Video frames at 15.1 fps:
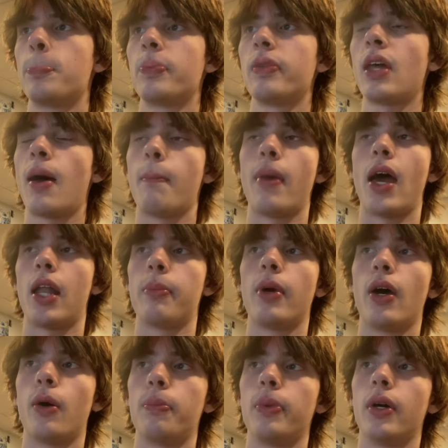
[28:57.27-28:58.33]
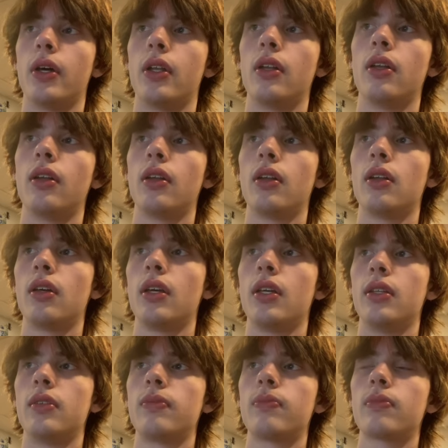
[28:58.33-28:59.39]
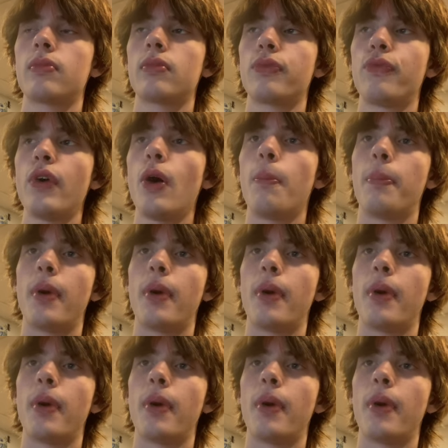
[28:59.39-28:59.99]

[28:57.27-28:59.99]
not mad about, but it felt